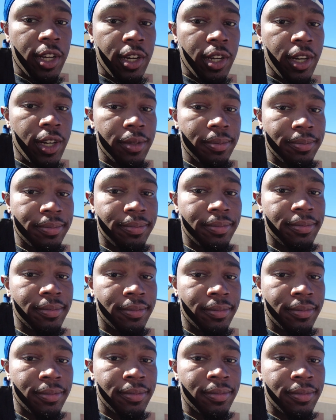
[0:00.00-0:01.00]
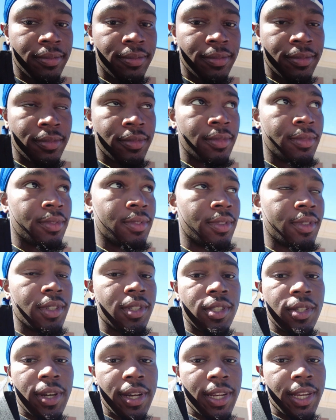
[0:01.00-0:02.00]
car. So
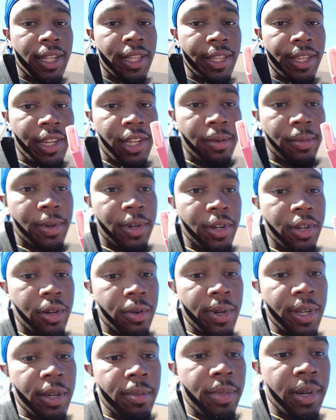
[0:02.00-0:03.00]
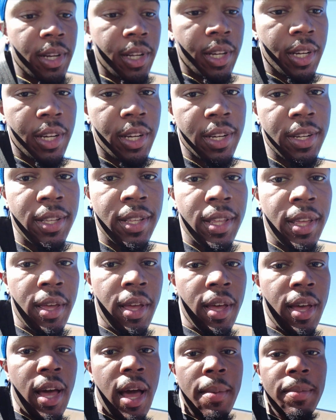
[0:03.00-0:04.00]
I had to clean up real quick. But uh,
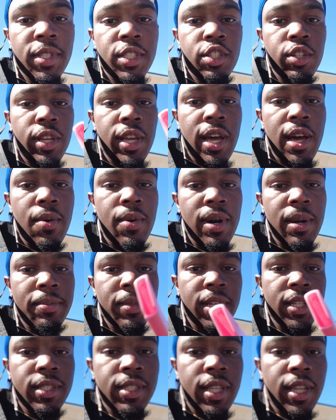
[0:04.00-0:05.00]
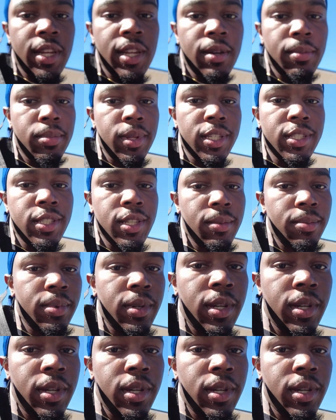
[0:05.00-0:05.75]
I'm gonna show y'all when I'm done setting up. That's up.